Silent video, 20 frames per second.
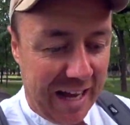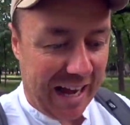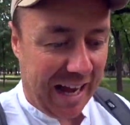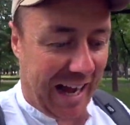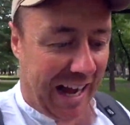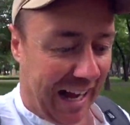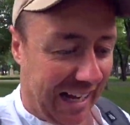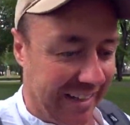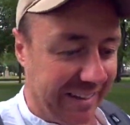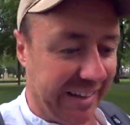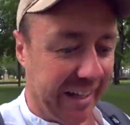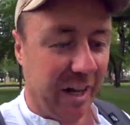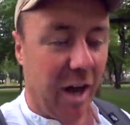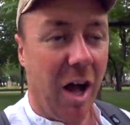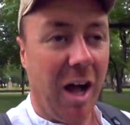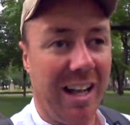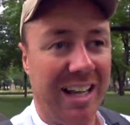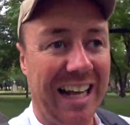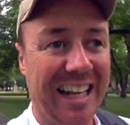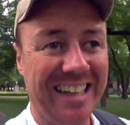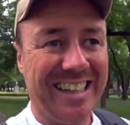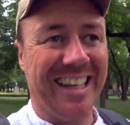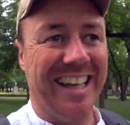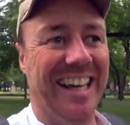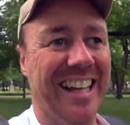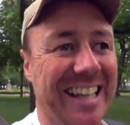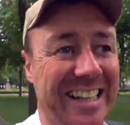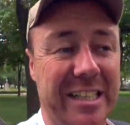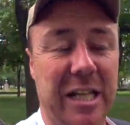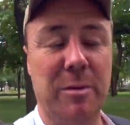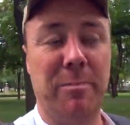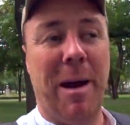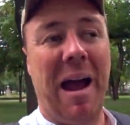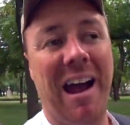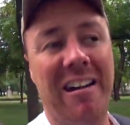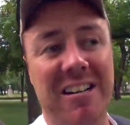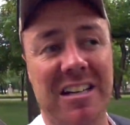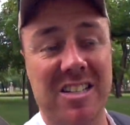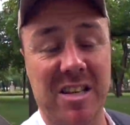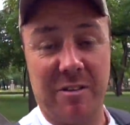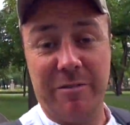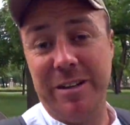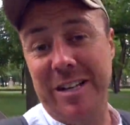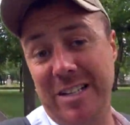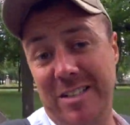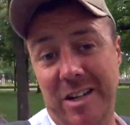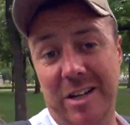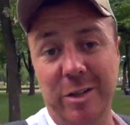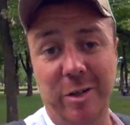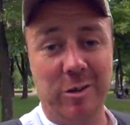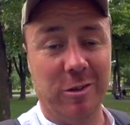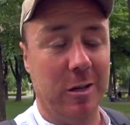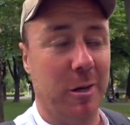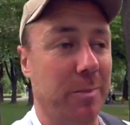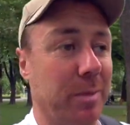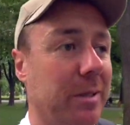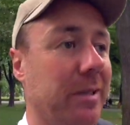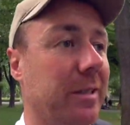and they call that the Little Paris of Eastern Europe.